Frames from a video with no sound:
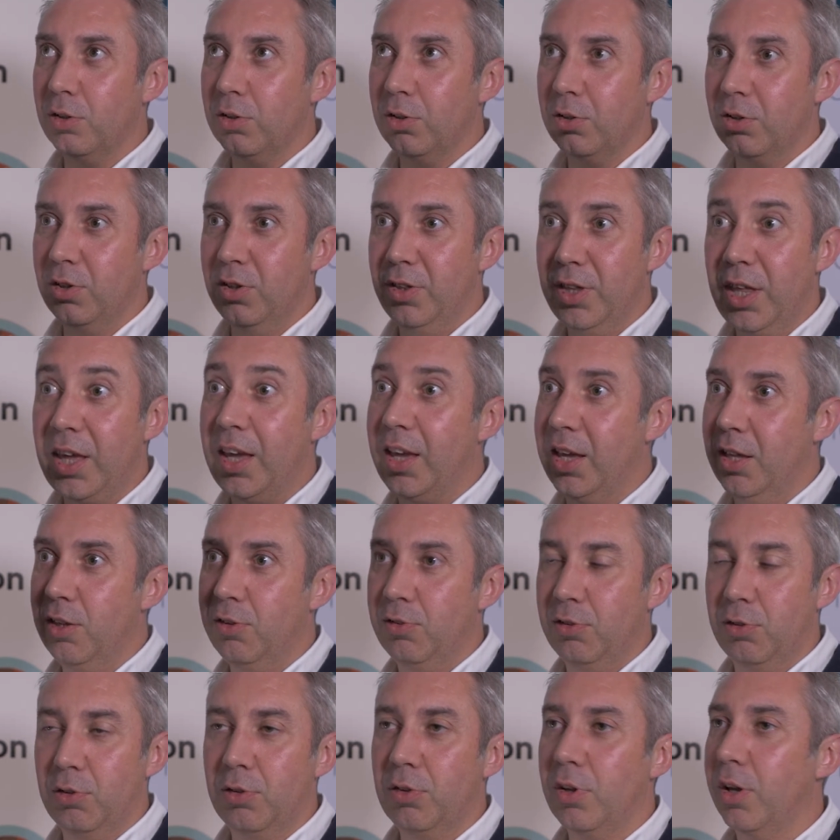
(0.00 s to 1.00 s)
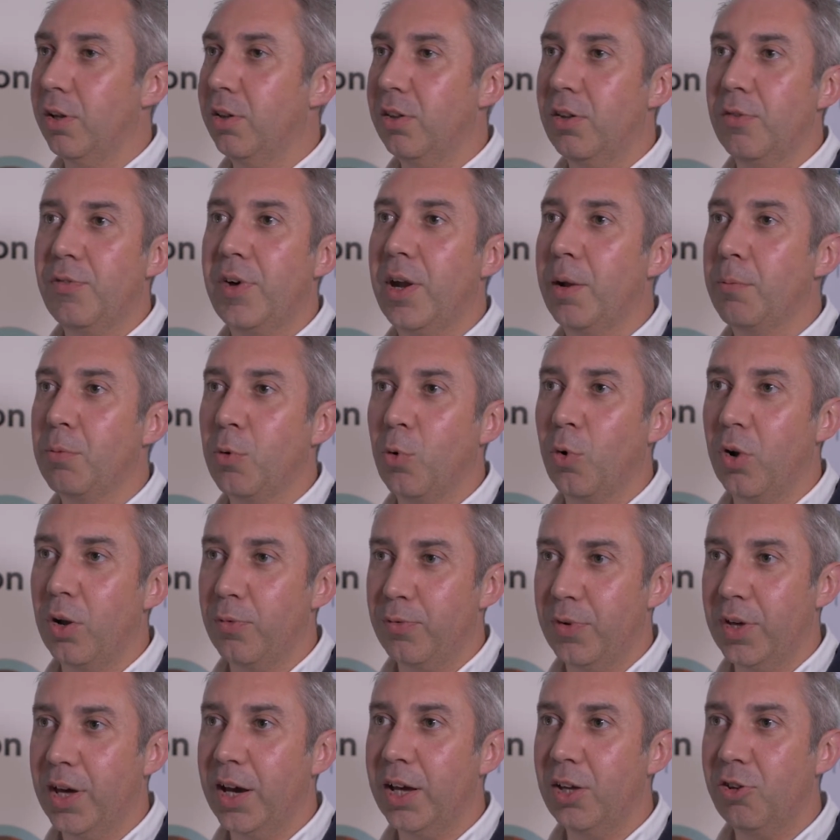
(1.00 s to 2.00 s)
needs and develop
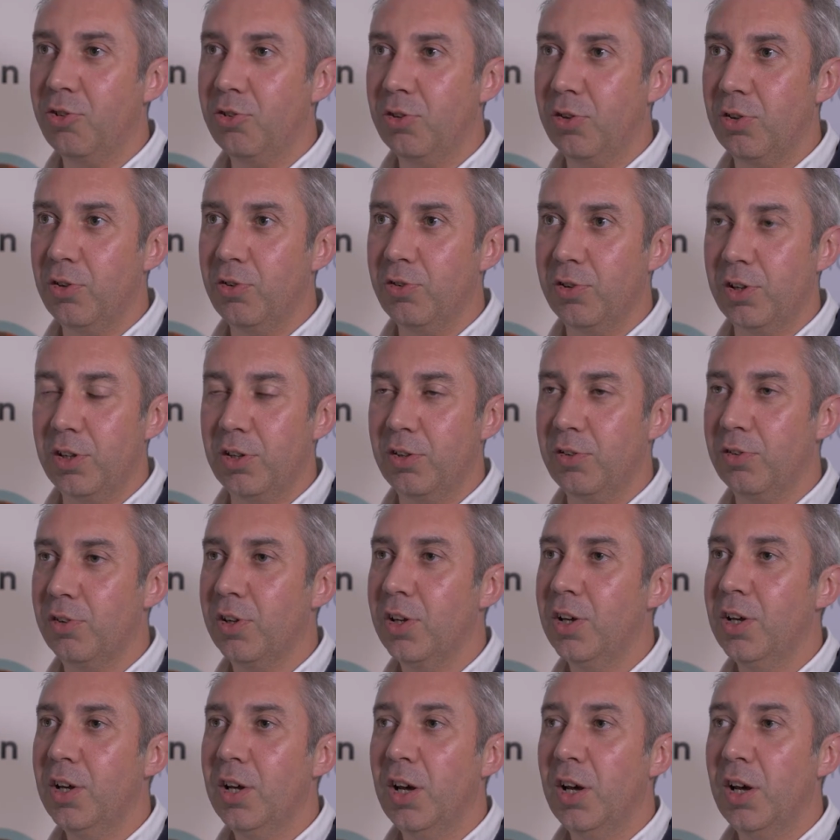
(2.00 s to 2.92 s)
qualifications and